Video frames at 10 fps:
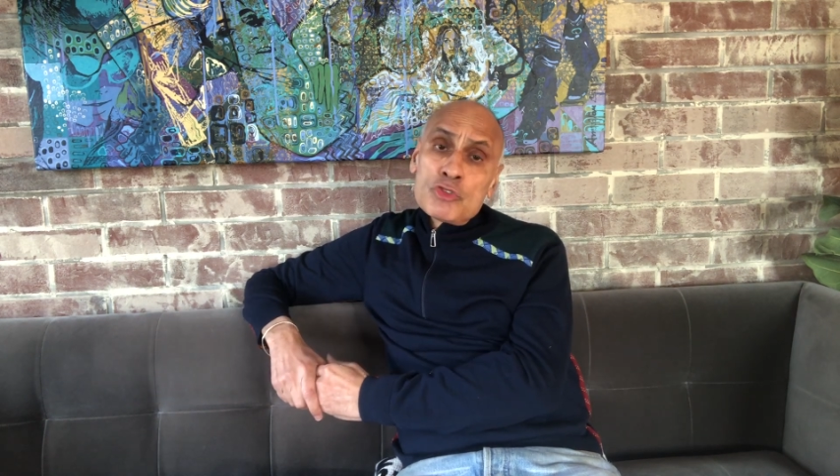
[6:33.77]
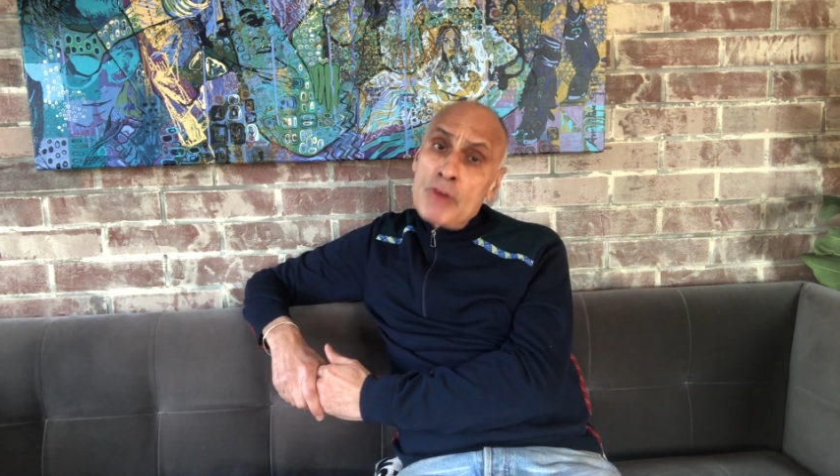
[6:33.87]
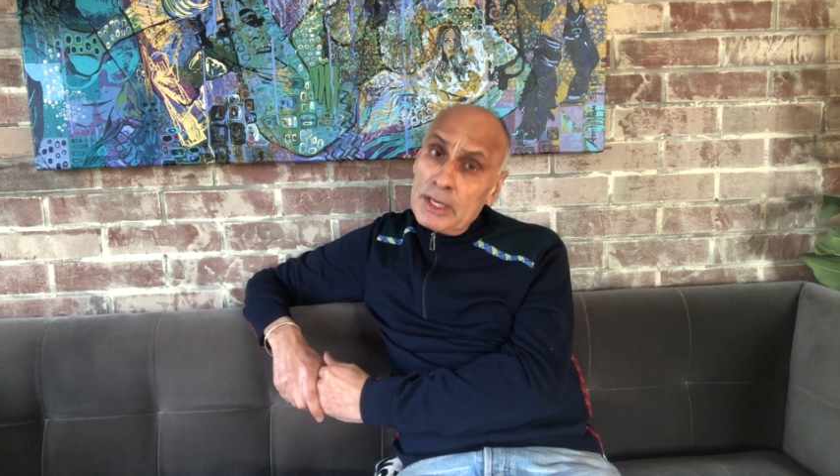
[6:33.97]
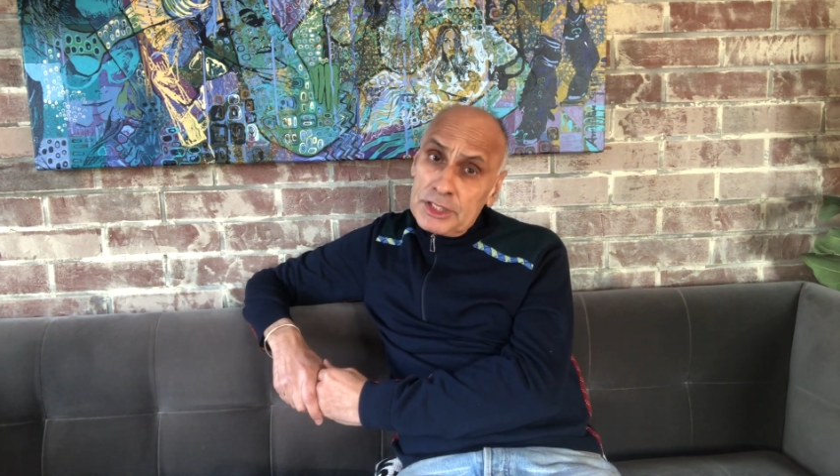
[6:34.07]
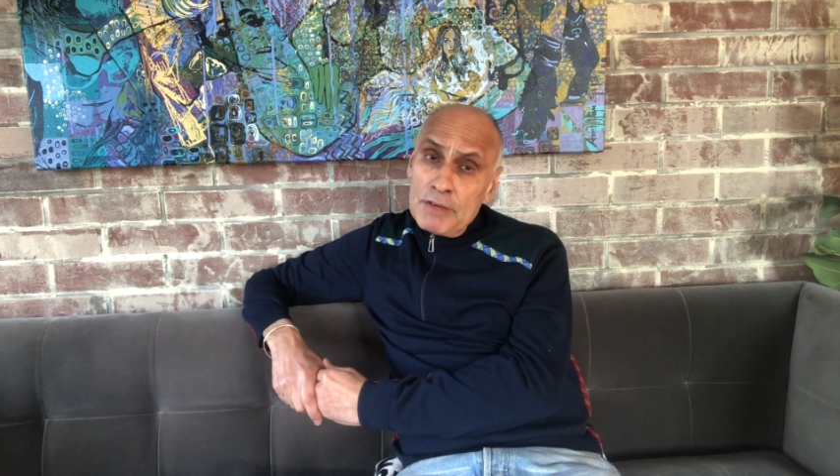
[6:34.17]

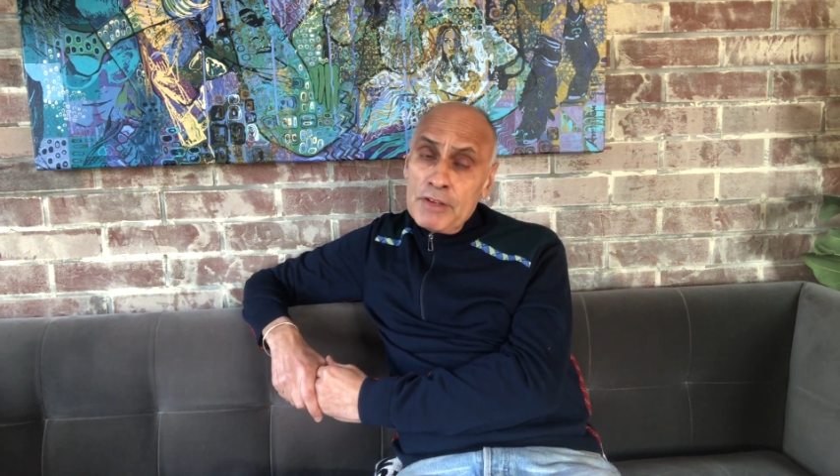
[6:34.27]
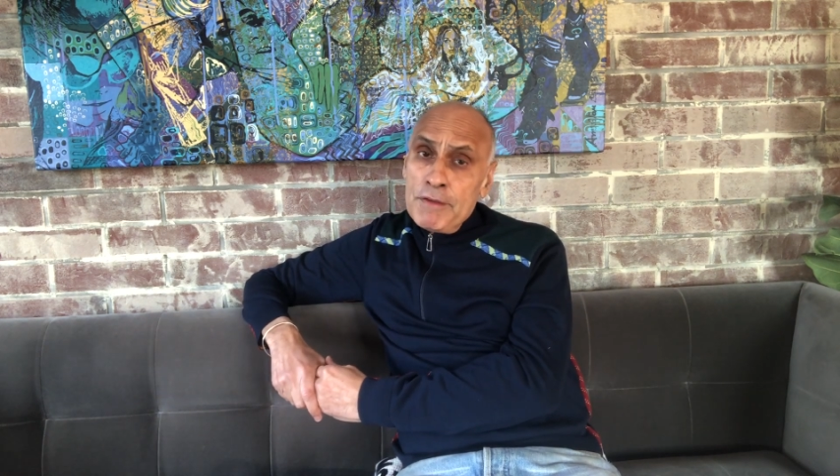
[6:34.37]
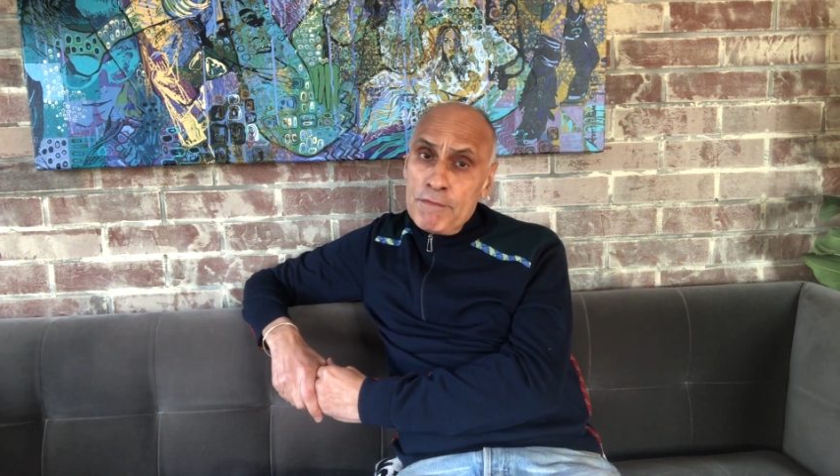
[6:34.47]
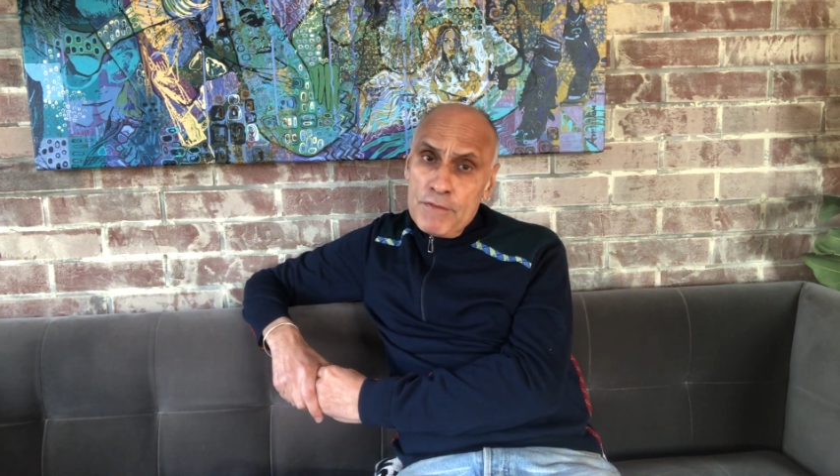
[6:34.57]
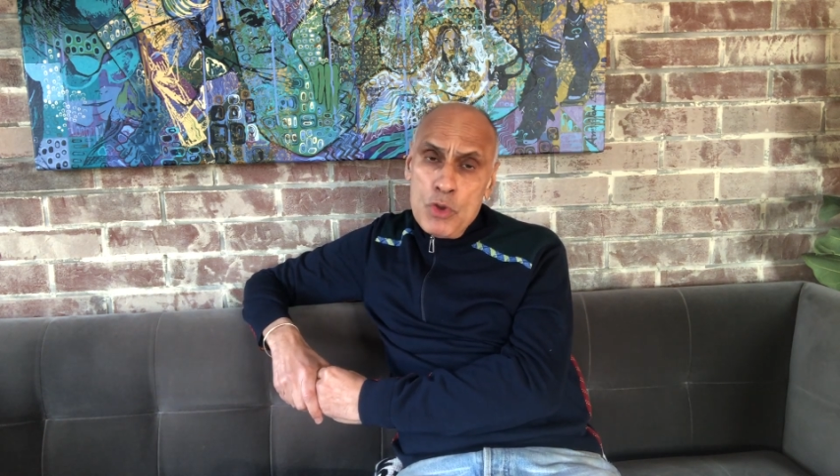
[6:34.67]
relatively
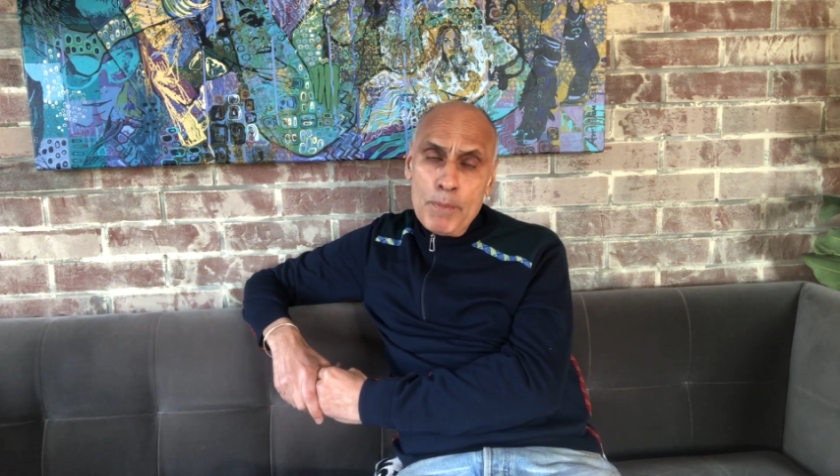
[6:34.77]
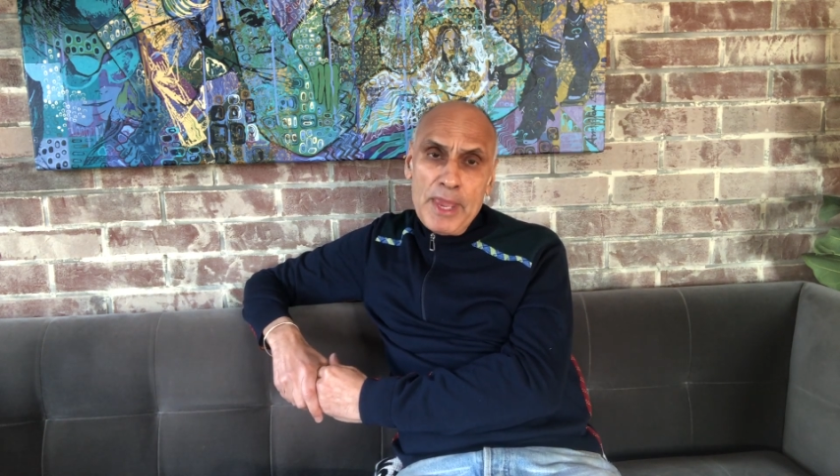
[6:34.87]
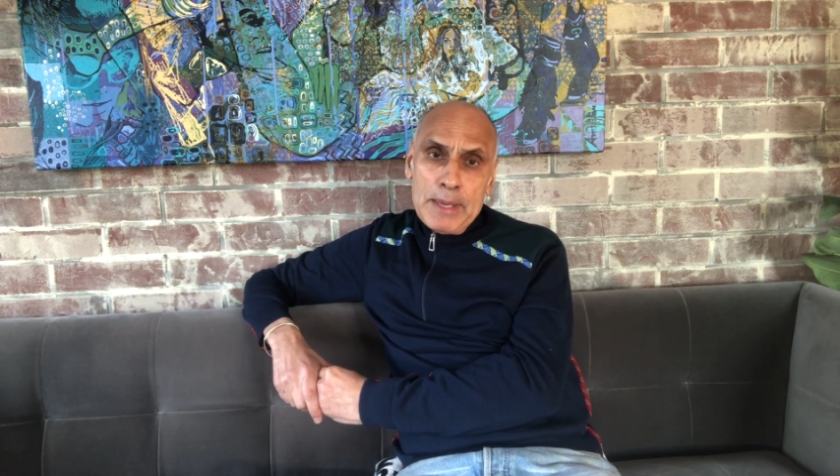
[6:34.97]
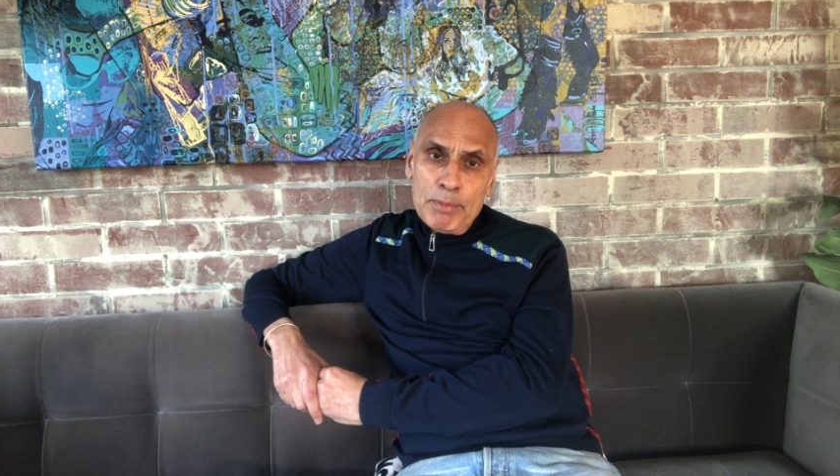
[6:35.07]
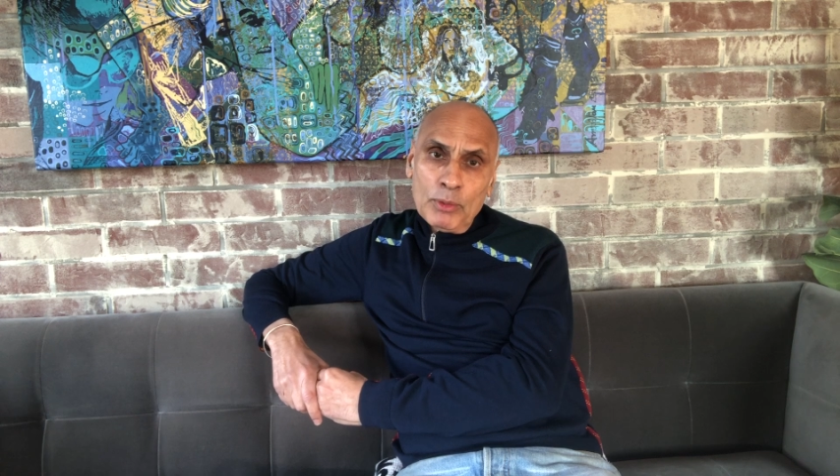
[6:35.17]
few
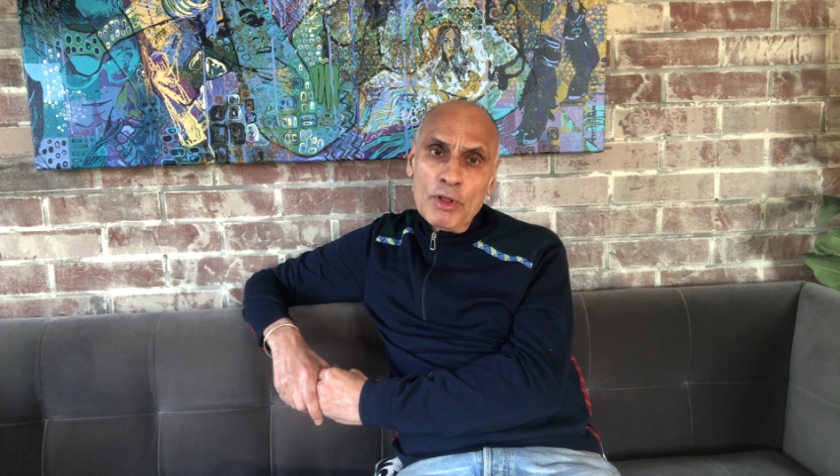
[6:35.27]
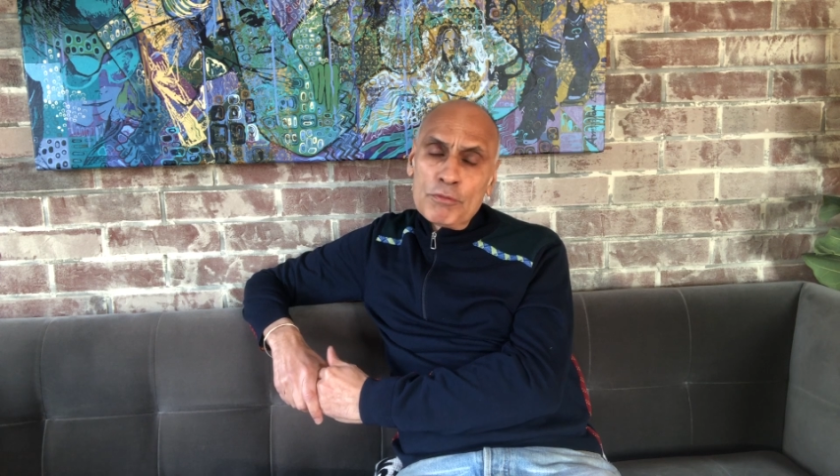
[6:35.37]
people